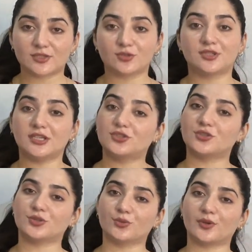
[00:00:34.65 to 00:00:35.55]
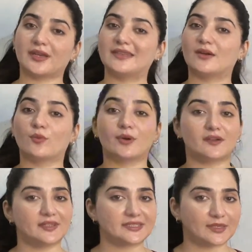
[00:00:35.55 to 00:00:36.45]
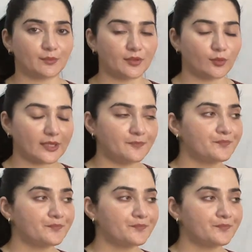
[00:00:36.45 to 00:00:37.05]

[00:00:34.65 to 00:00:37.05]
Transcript: to teach you in a very simple way.